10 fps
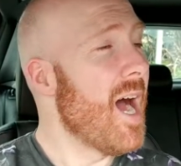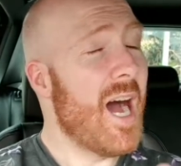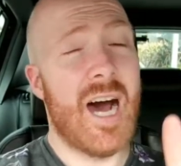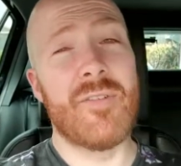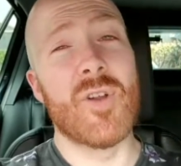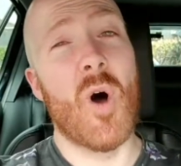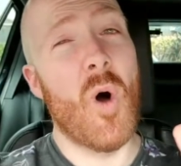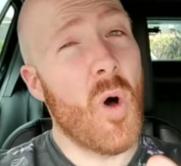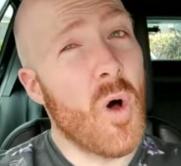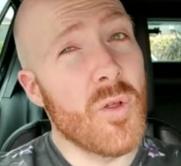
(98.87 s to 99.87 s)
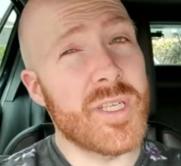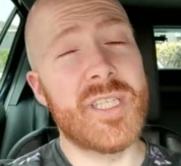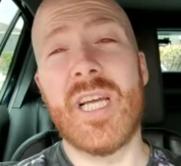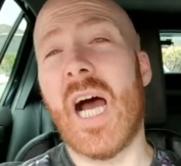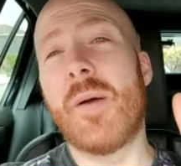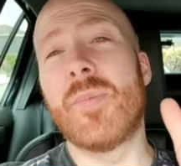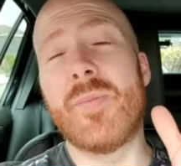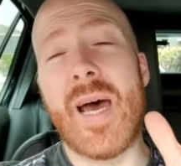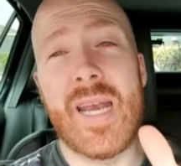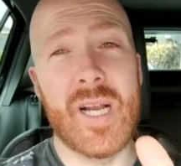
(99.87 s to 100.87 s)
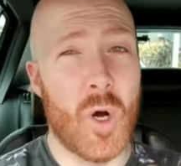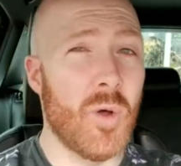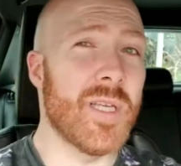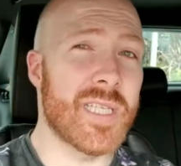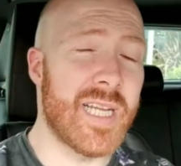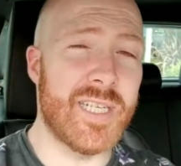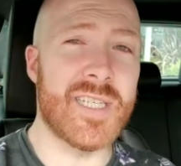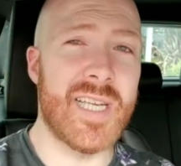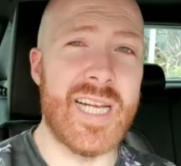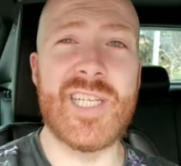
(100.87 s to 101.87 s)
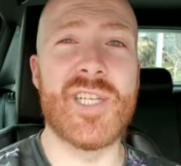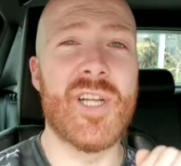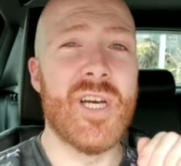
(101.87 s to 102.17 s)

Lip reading: after all this time demanding all this legislation